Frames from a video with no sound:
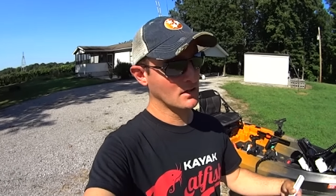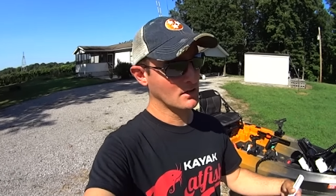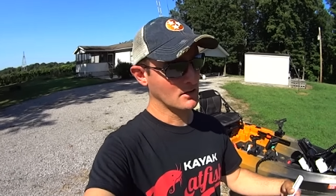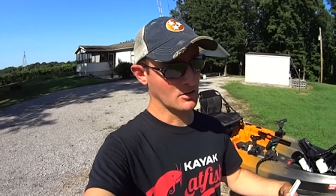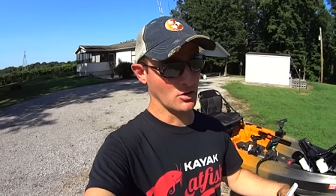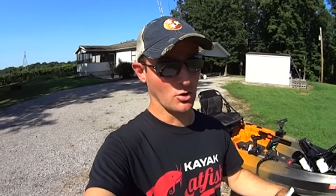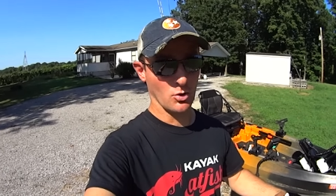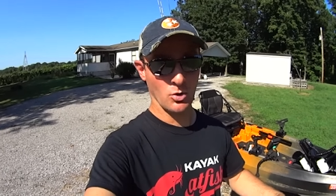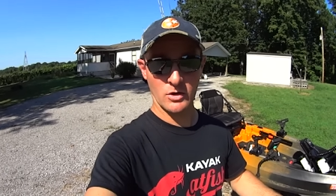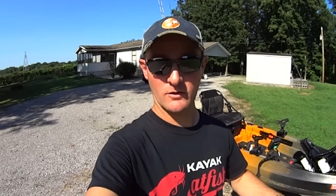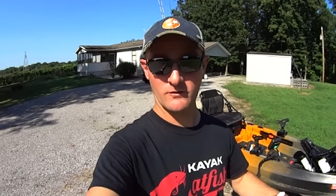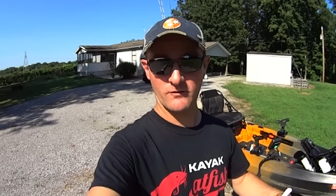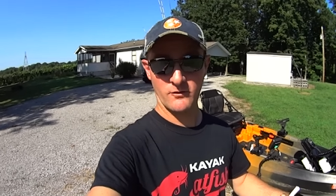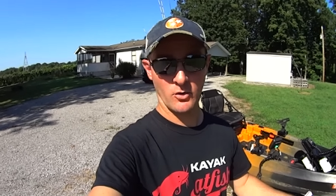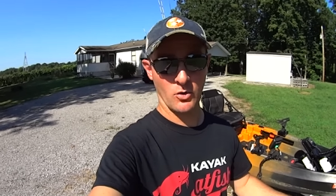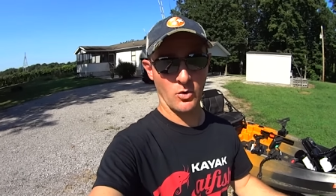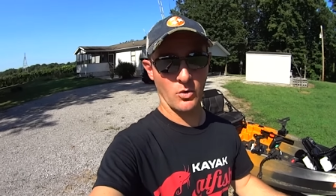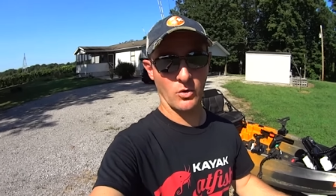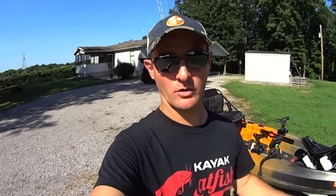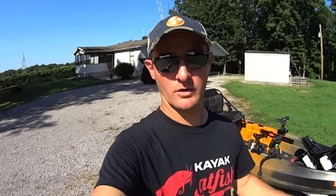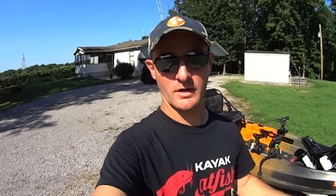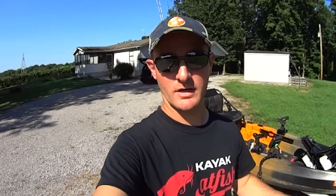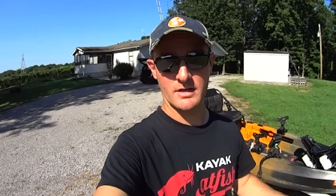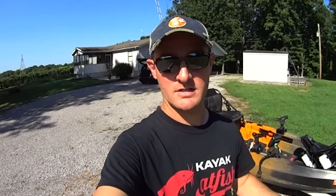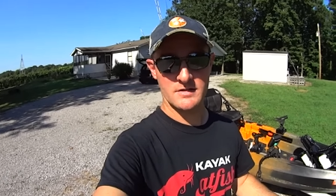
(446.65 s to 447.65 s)
going
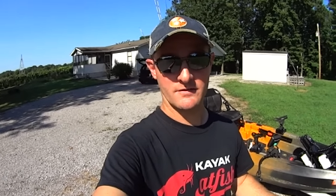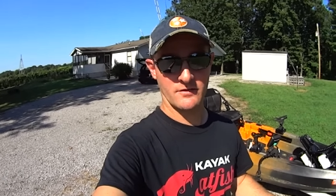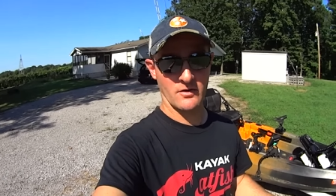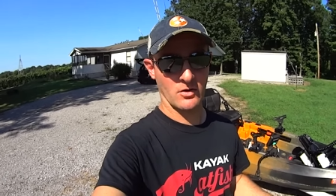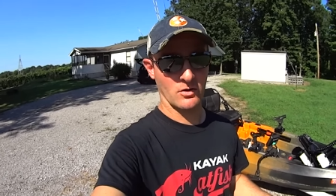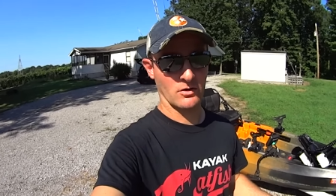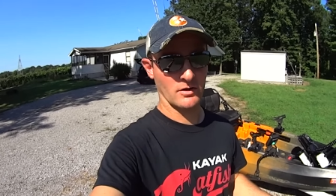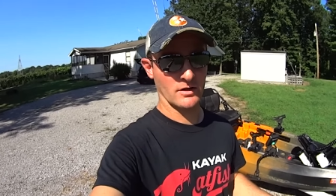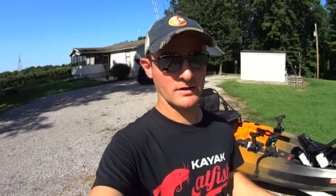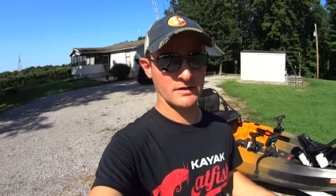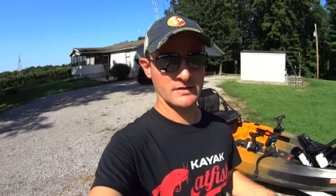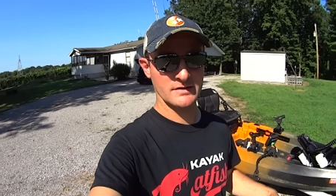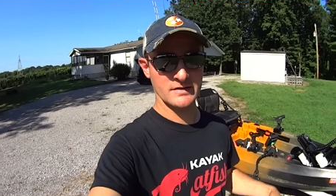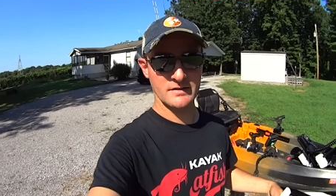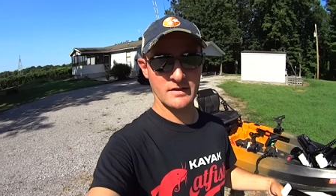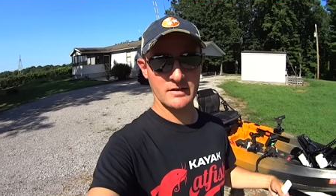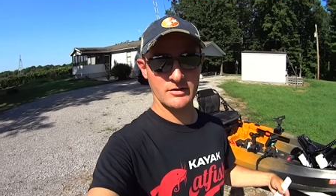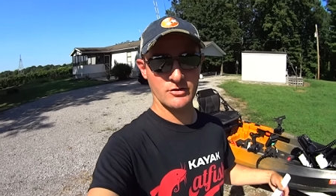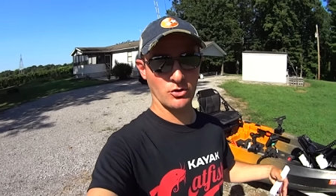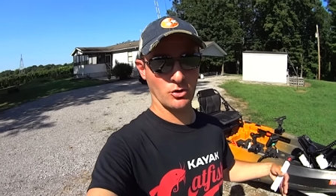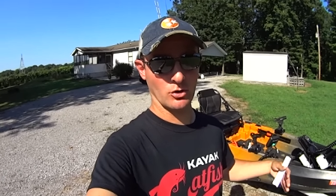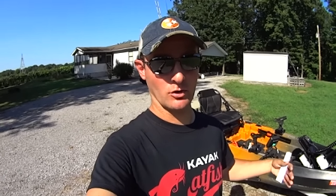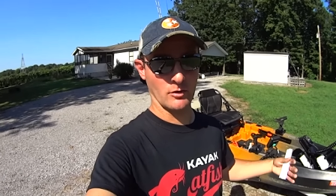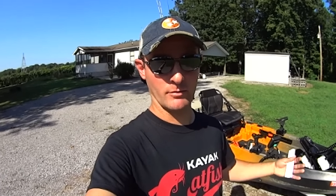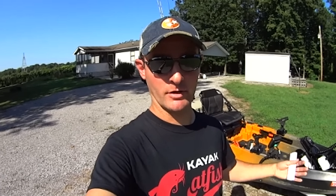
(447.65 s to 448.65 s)
forward as far as the
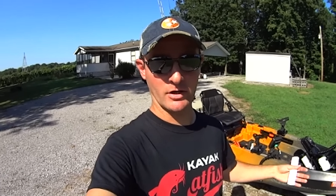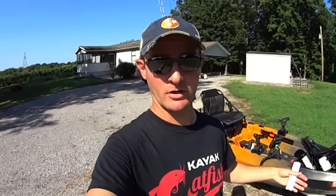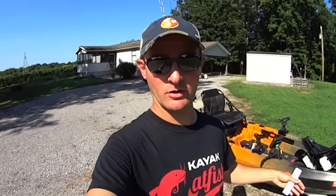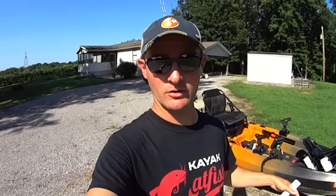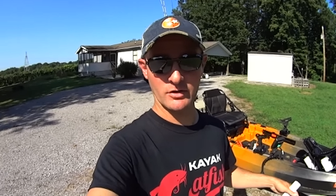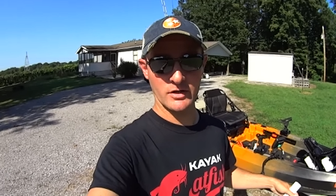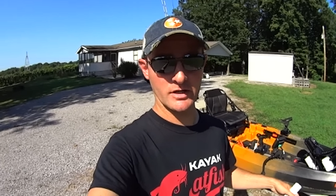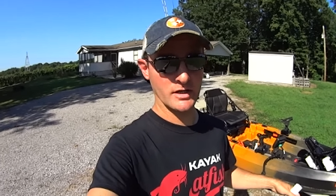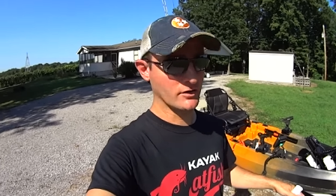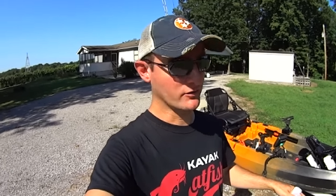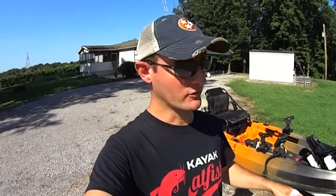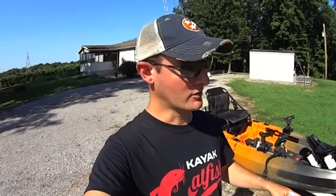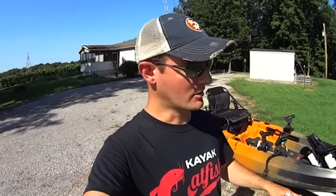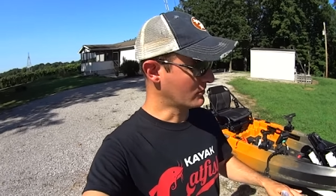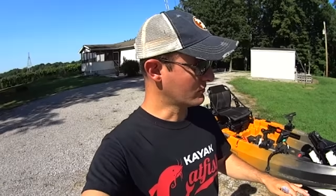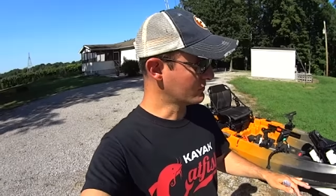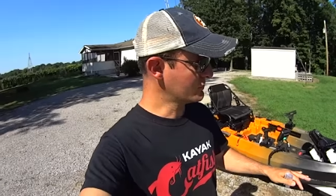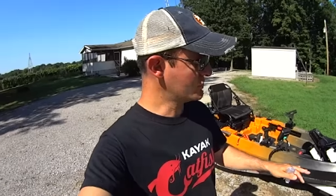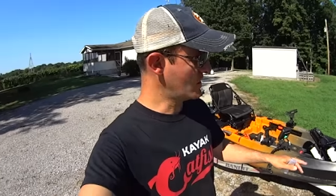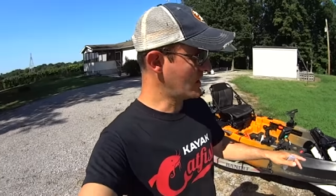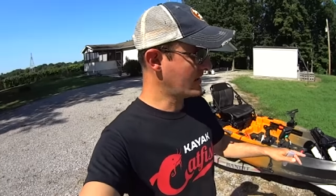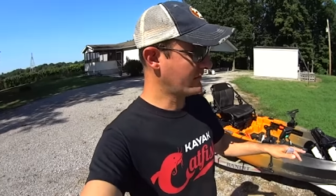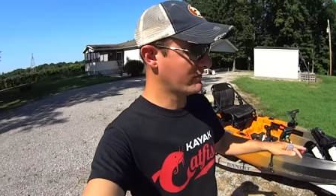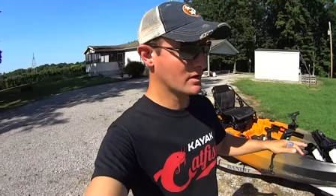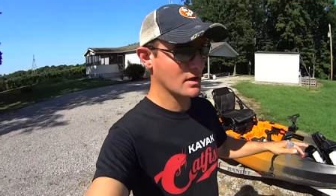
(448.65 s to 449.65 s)
durability and
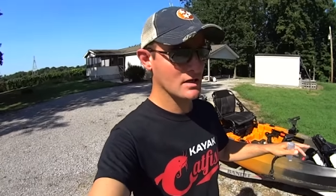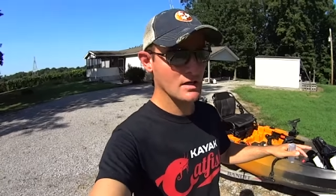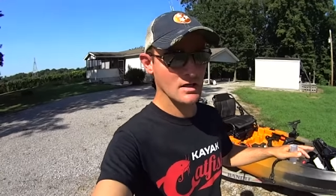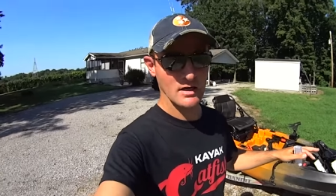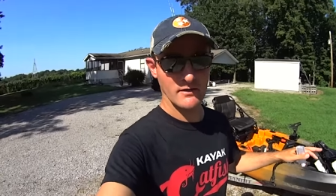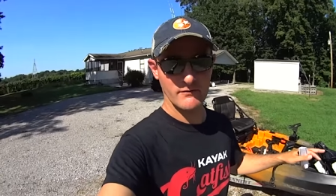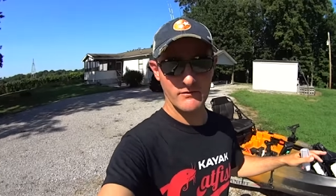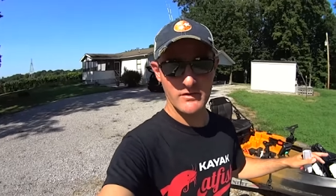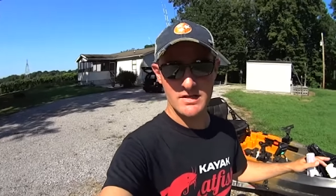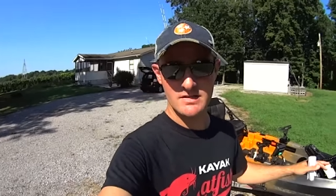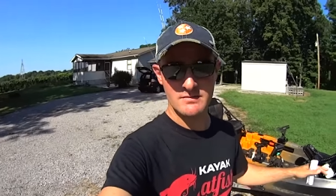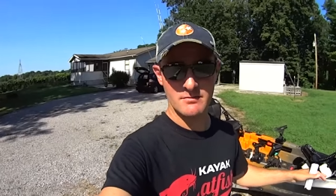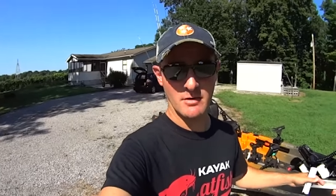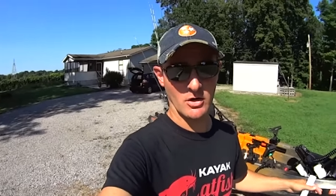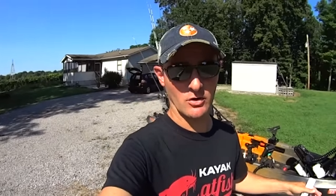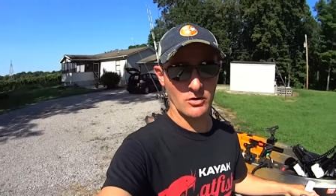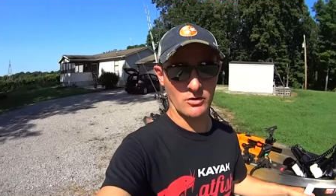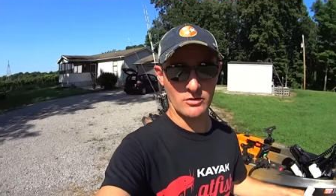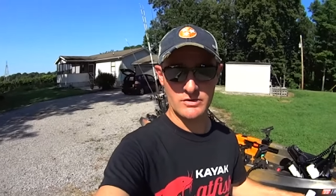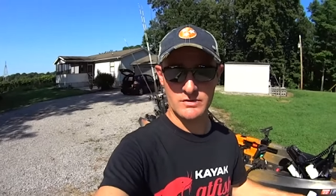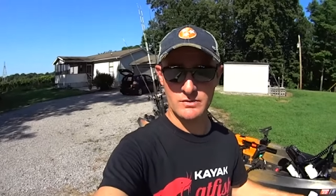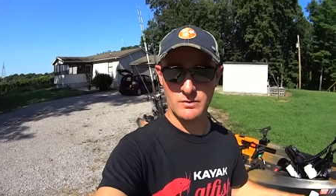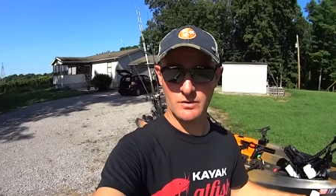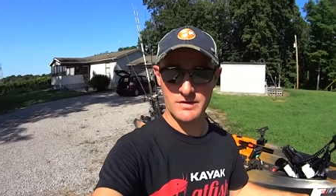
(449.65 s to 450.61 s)
longevity of these motors.